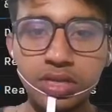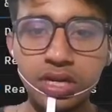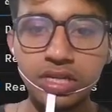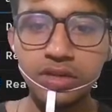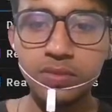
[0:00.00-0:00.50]

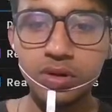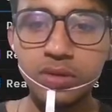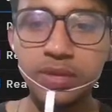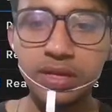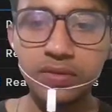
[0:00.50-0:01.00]
it is a
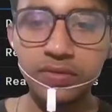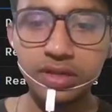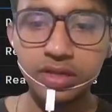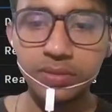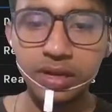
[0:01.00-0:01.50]
modern method.
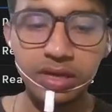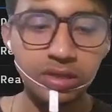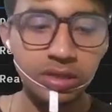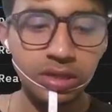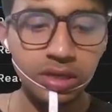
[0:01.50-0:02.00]
Fetch
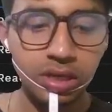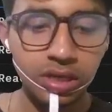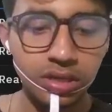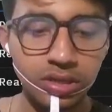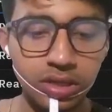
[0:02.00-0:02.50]
API
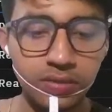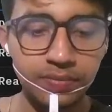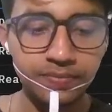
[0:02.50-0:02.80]
is a